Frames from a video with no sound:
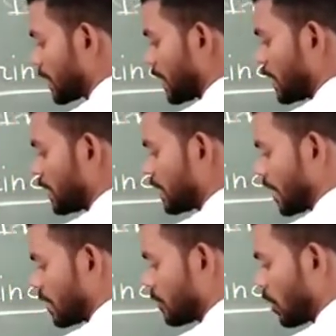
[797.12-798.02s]
10
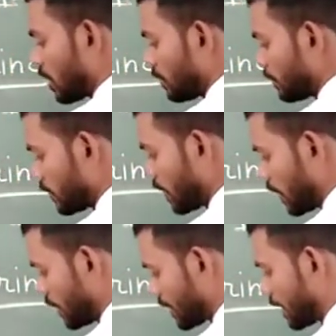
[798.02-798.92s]
times of
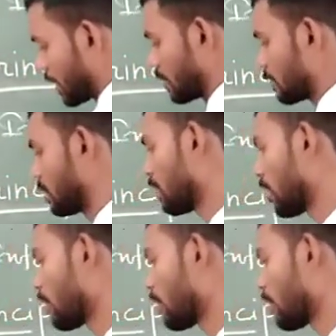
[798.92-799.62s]
100.